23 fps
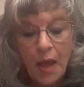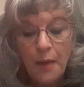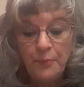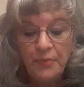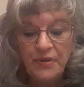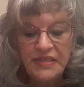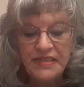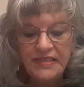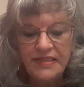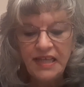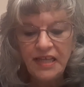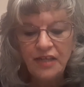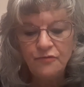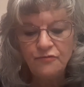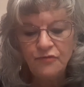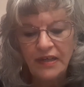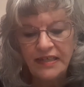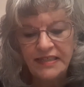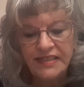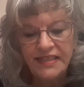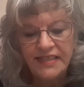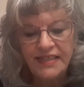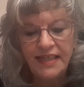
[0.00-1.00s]
Percent
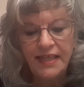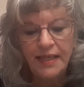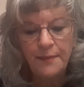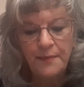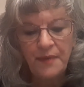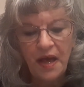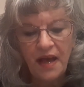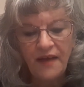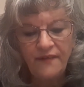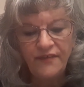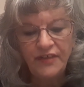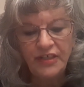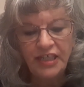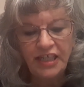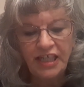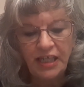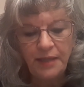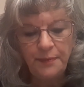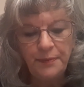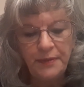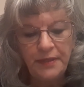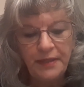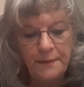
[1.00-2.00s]
writes to him often,
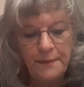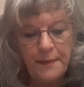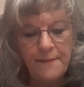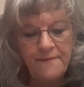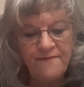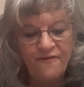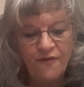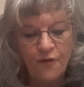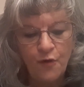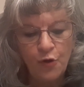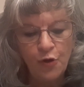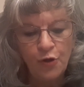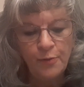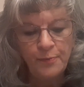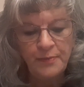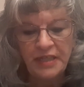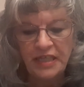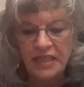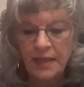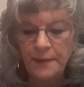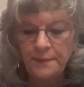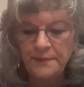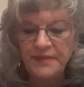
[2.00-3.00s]
keeping him informed
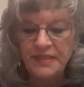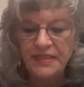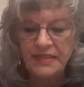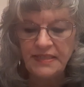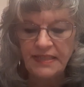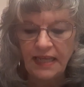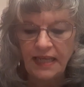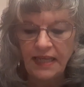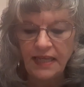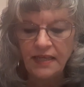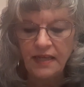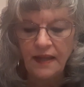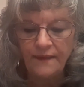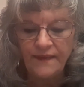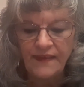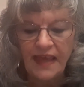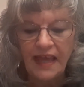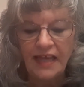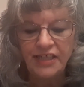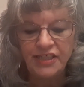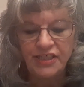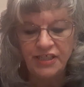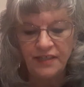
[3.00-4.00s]
and up to date on the
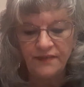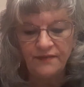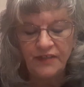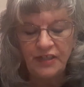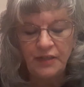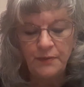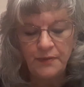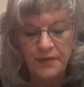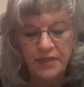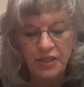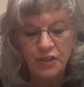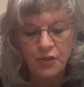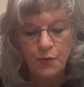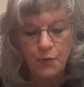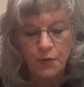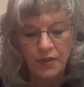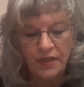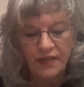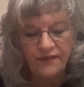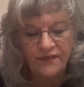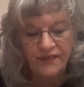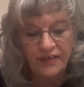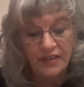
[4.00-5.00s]
activity within
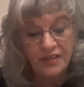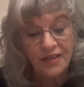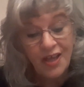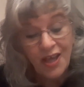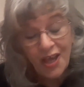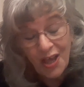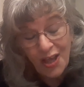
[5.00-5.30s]
Cordyville,